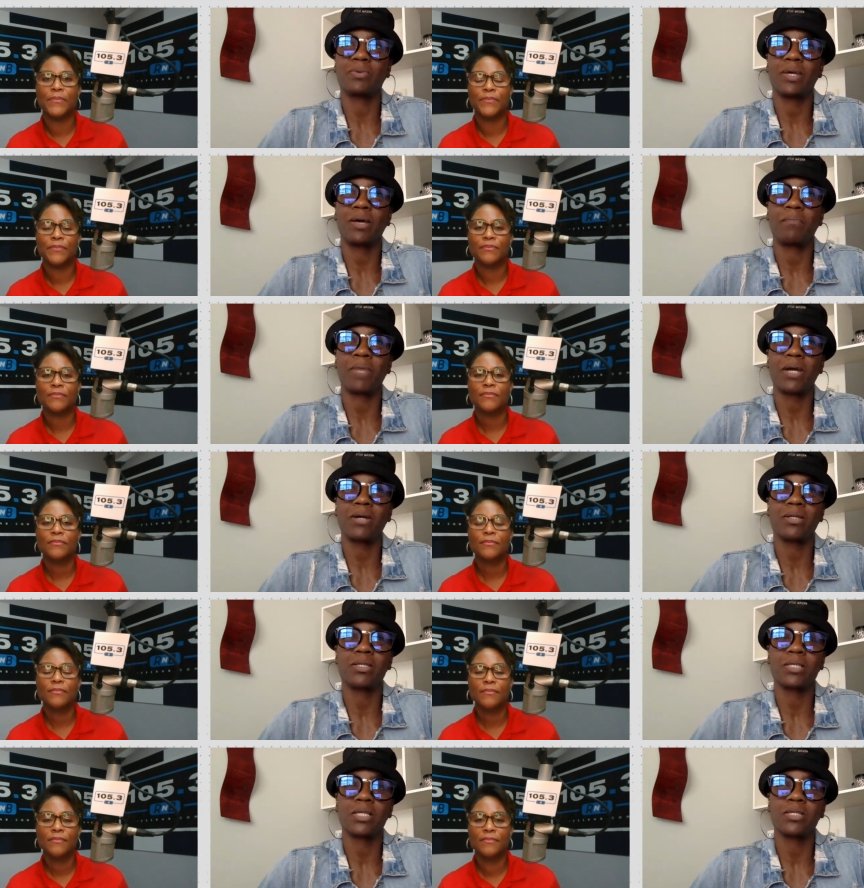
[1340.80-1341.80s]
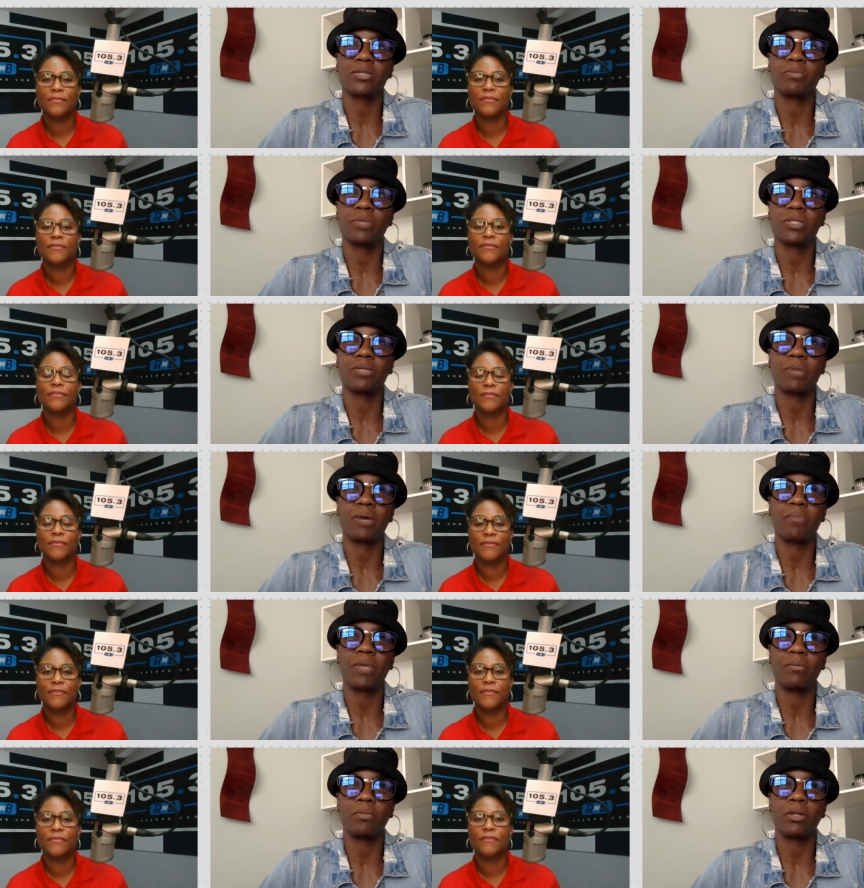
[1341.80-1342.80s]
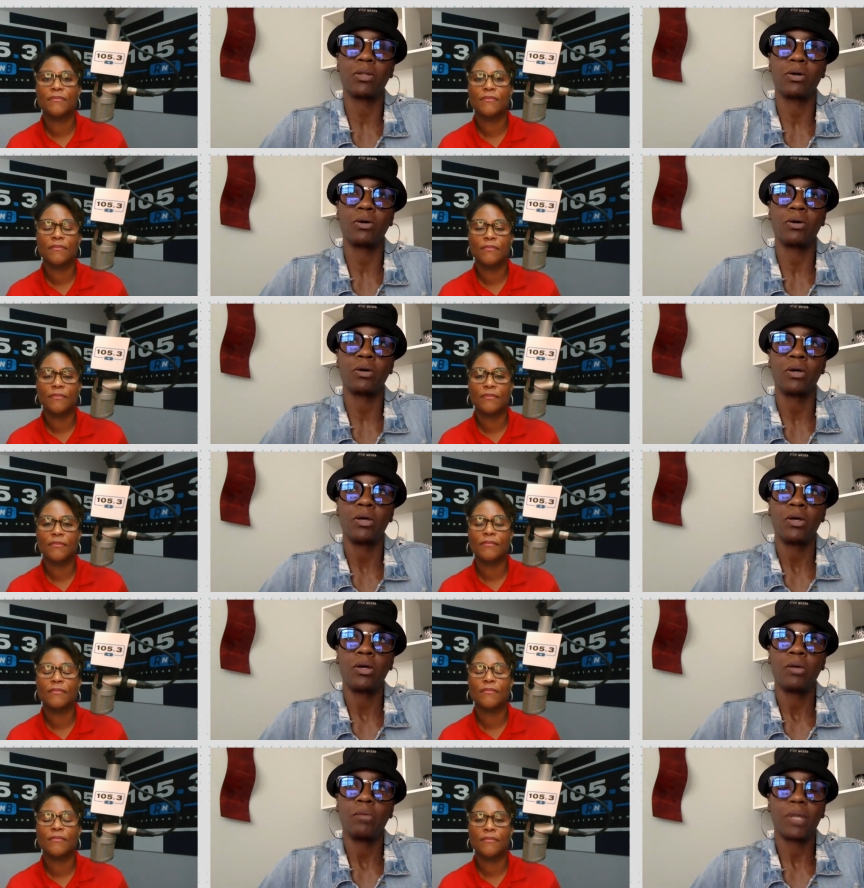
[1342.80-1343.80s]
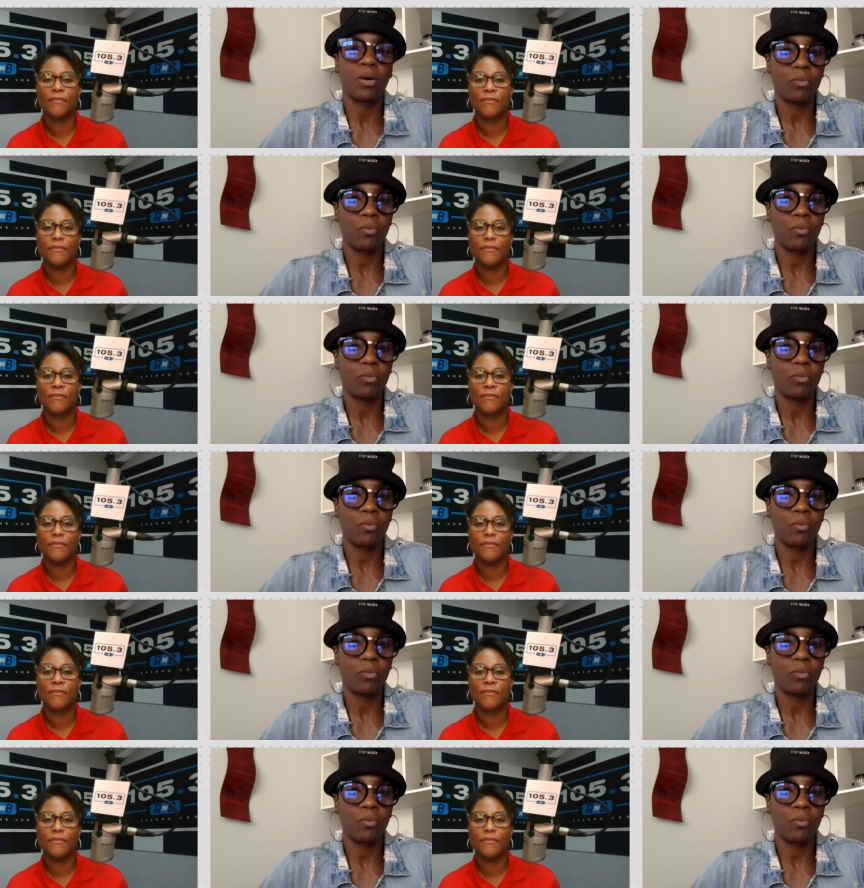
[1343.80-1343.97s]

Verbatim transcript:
Speaker 1: way. I'm not going to say so much about Pamela Long, but I